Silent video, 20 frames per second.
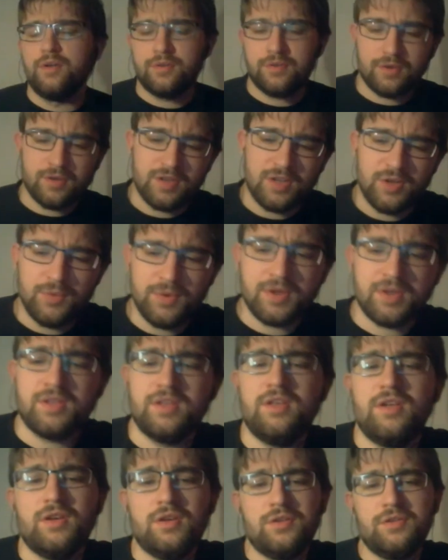currently
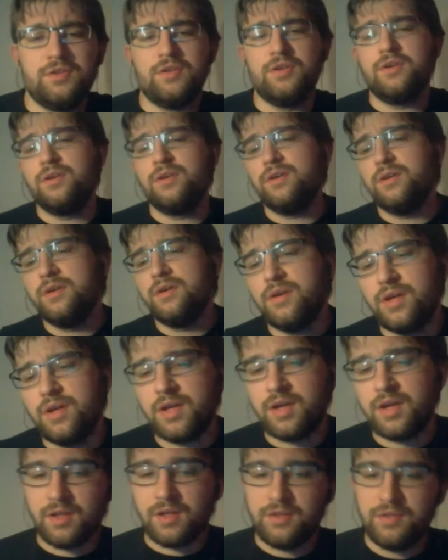working on
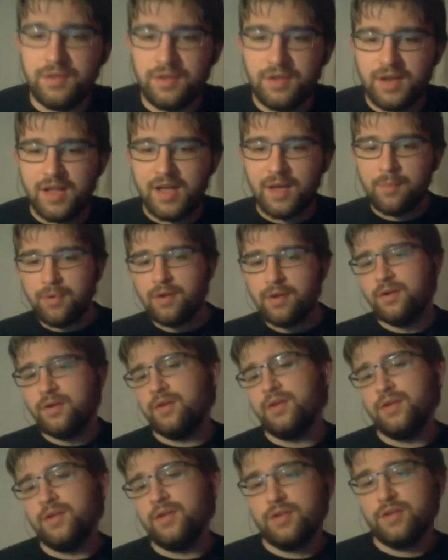R&D lab.
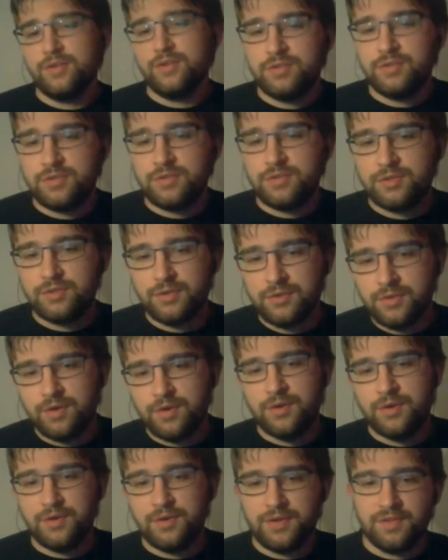
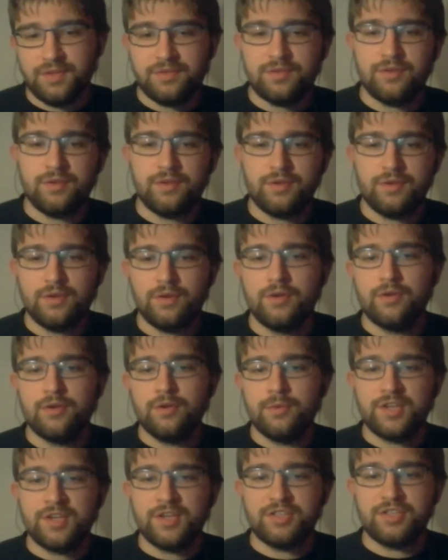So it's
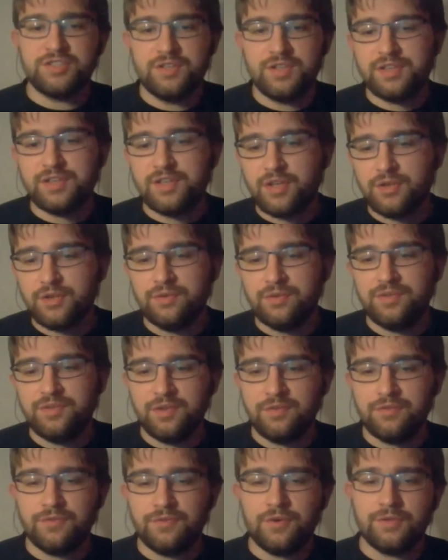a machine that I'm
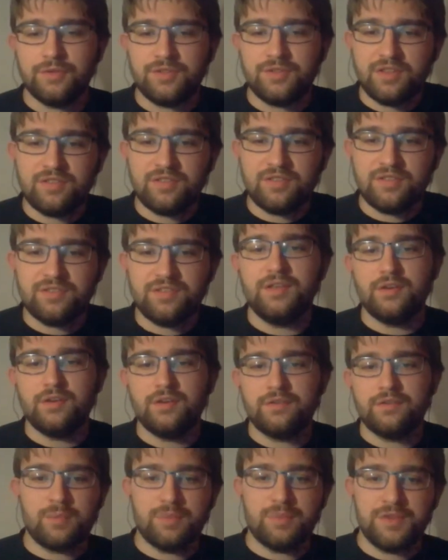using for testing
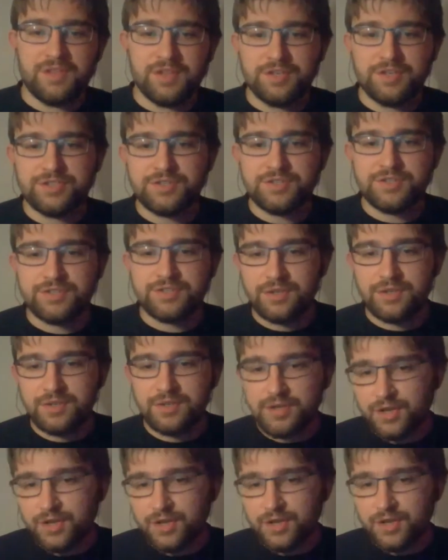of an application.
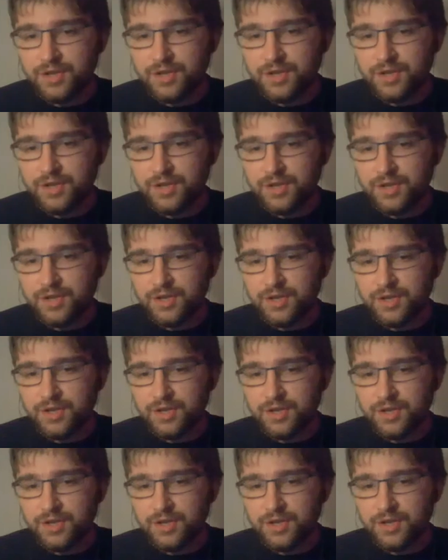So we use the
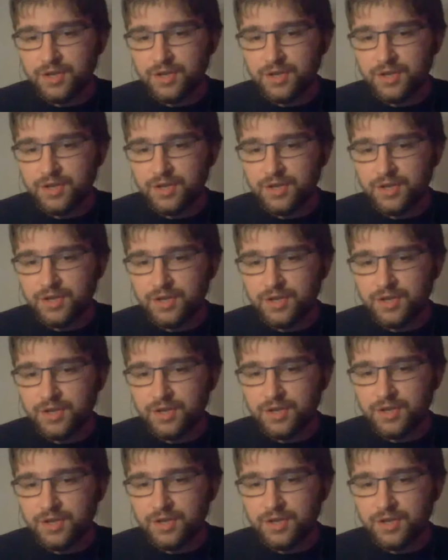Foreman and Puppet to set
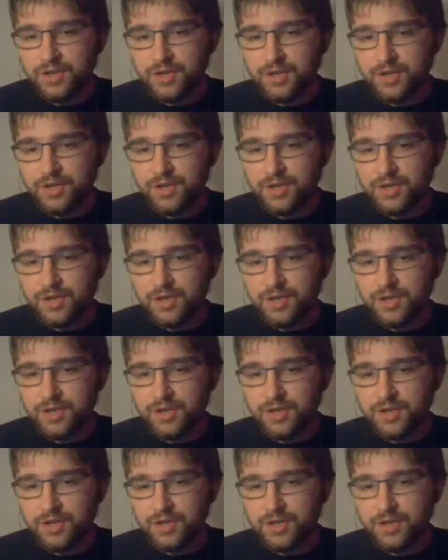up all the
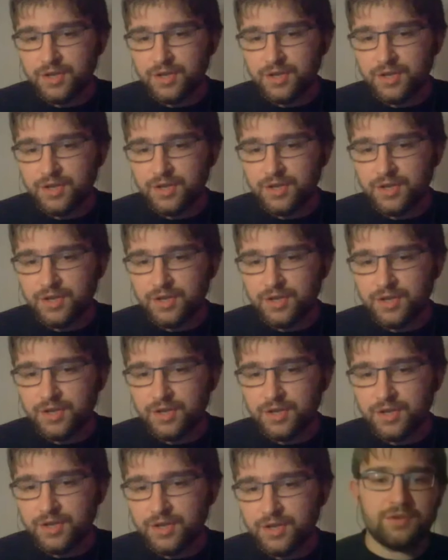base installation.
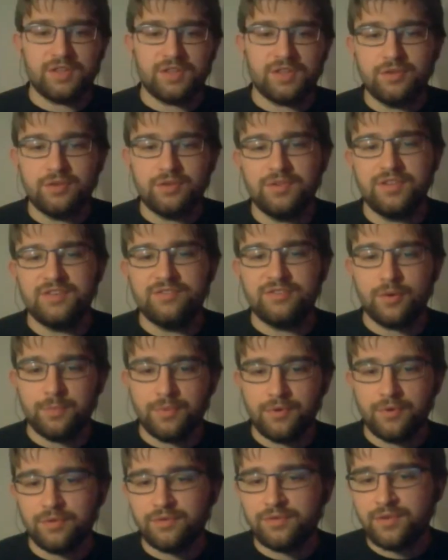So after that, the
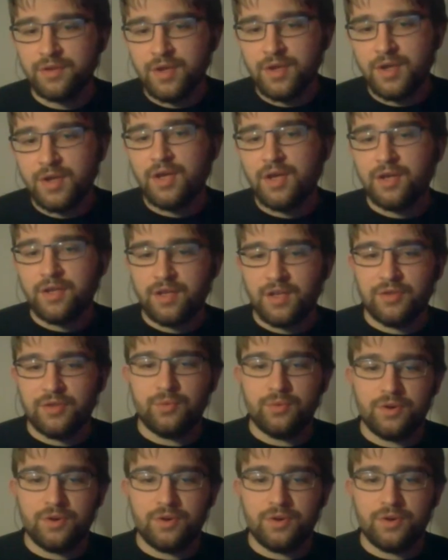developers can